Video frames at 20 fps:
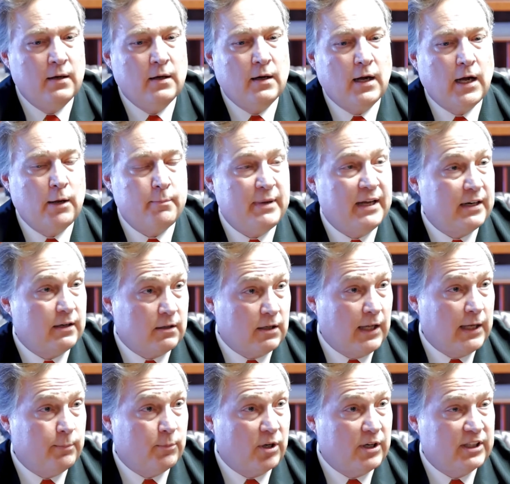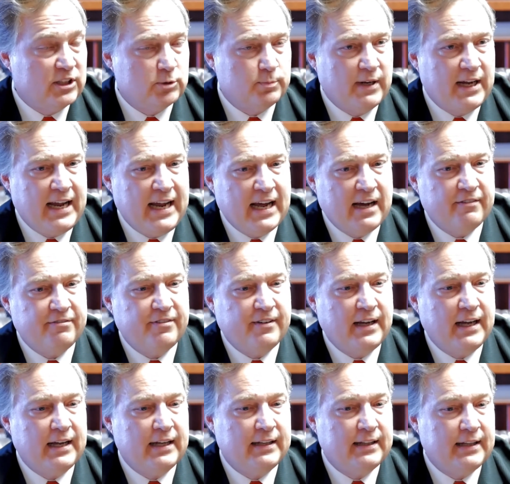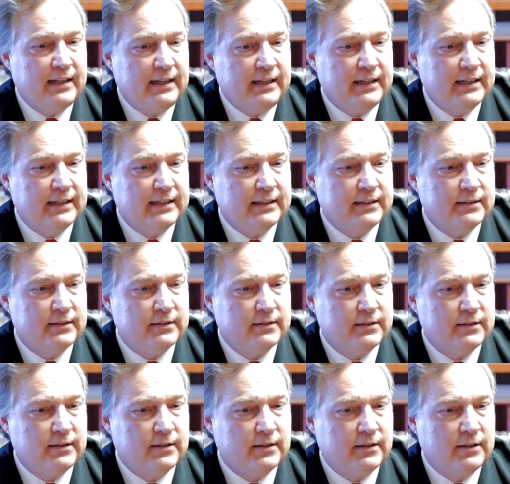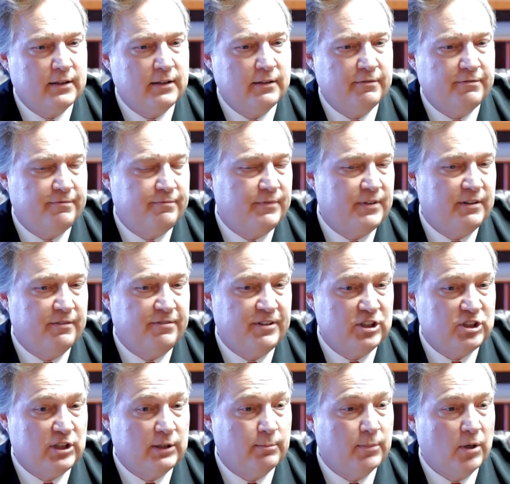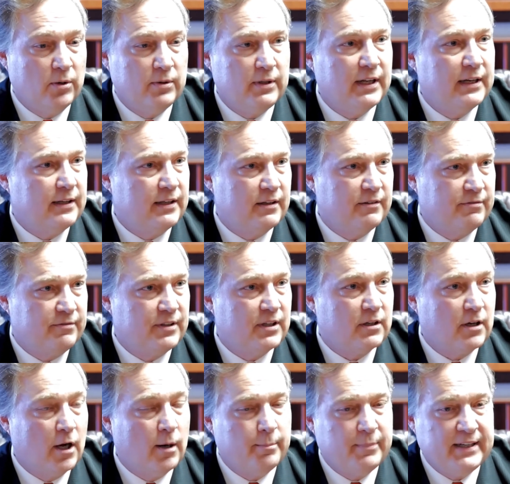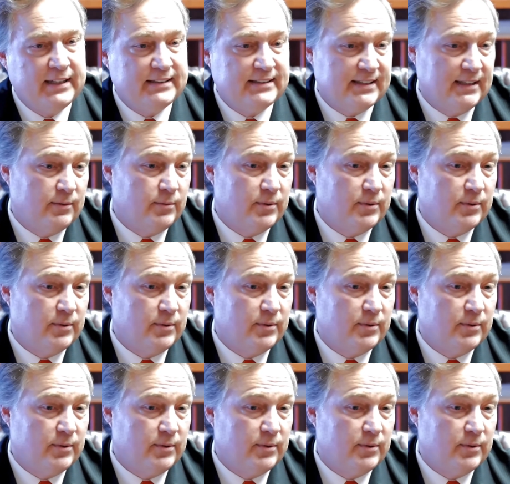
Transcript: I made a claim on his behalf, and the fishing boat and the company said,